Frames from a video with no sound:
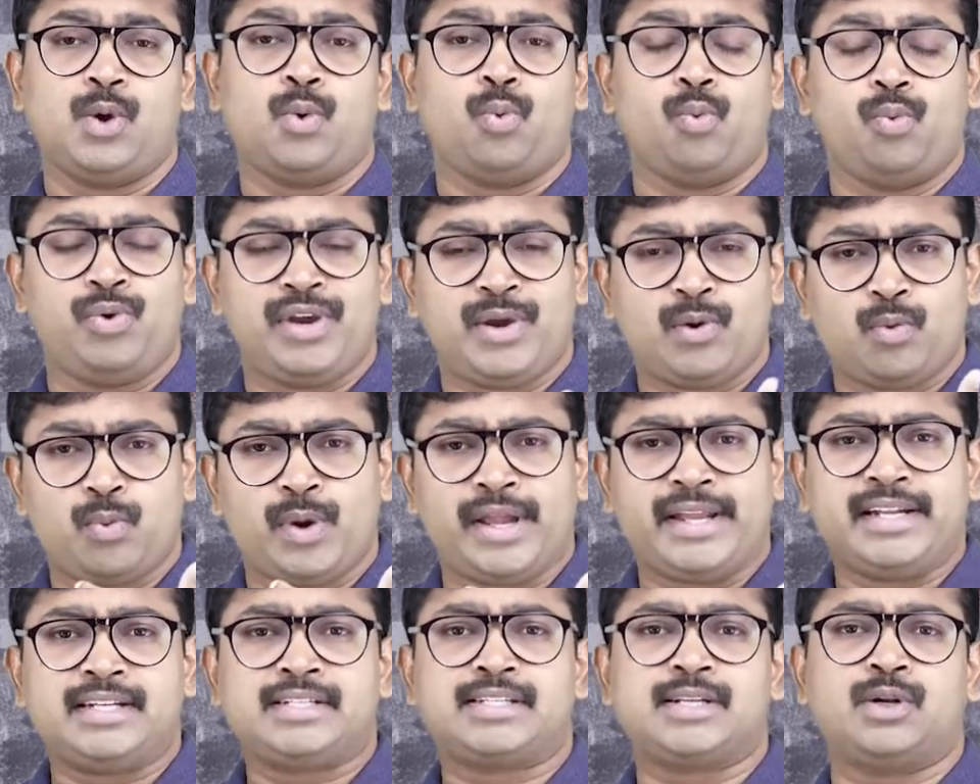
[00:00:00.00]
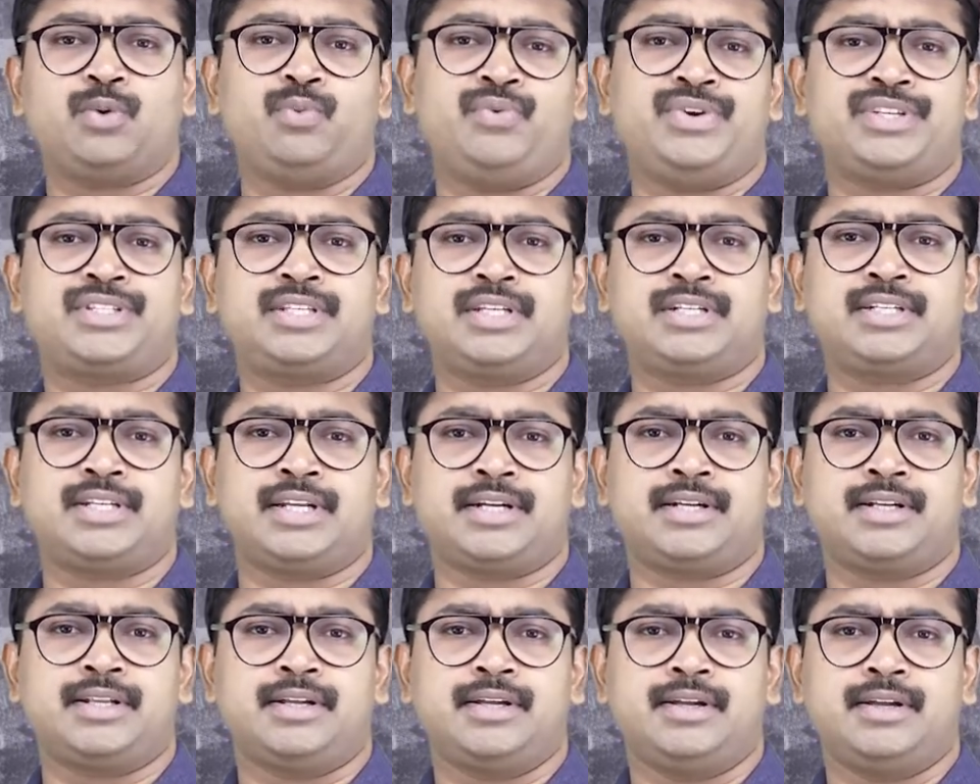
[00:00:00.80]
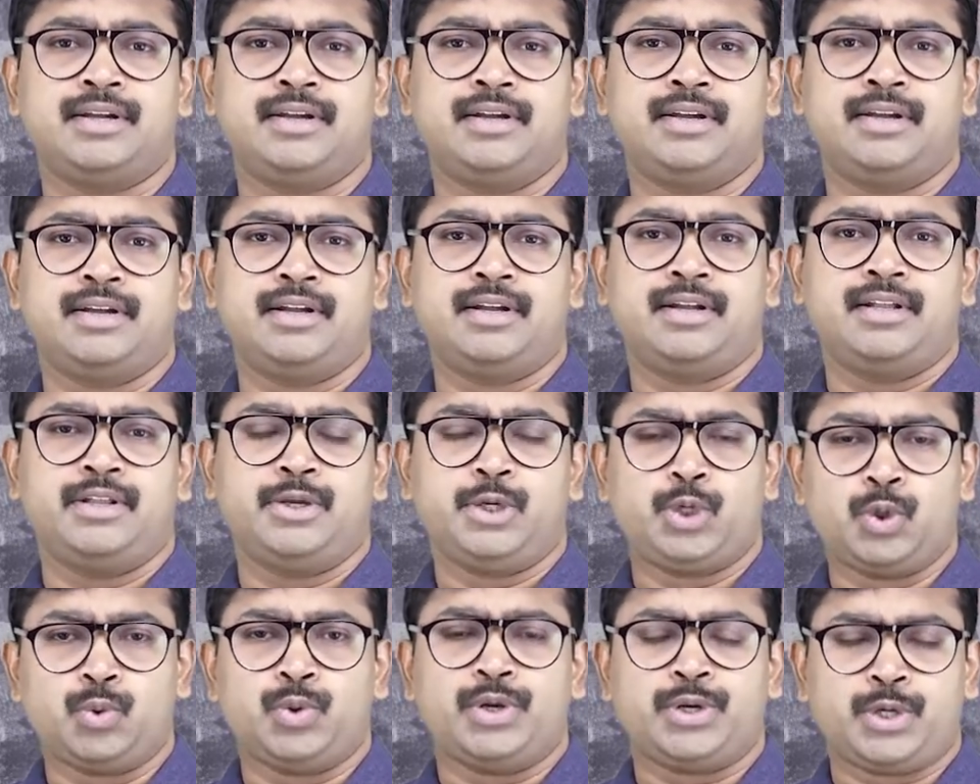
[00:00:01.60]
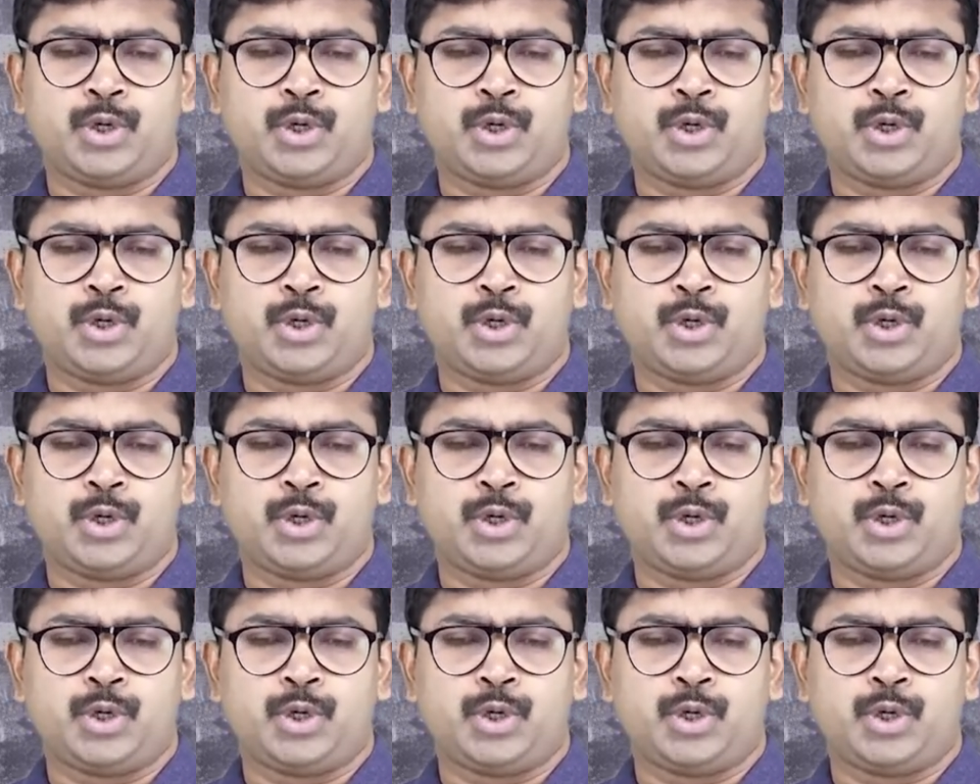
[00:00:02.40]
"We went and visited in